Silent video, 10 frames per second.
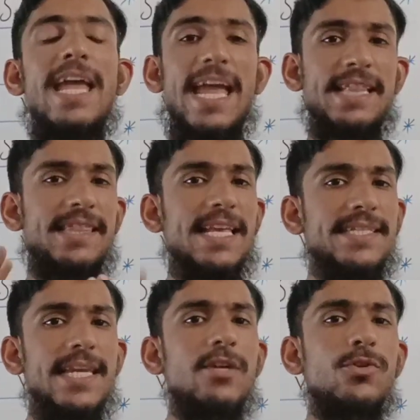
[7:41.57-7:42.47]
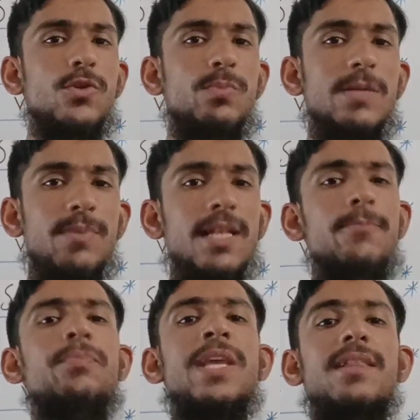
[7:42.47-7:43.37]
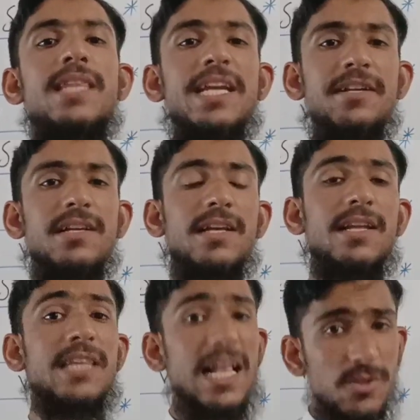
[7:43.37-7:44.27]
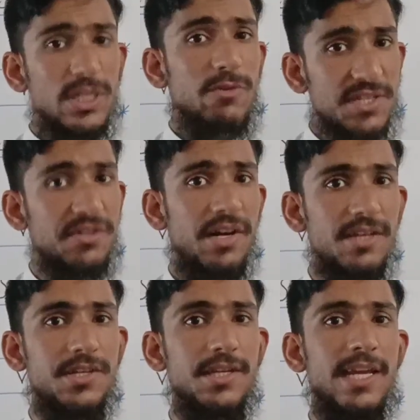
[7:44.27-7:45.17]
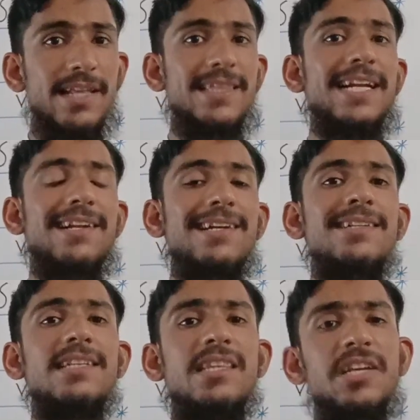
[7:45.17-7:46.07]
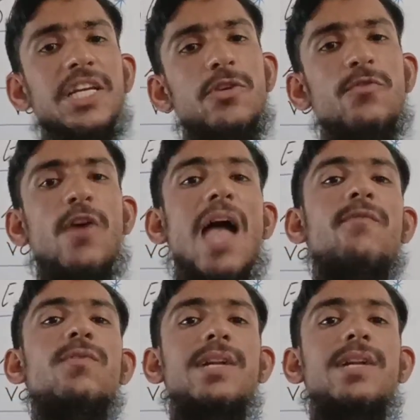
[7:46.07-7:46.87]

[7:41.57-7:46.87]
and they say to you people that they also give a strategy that learn 3 to 5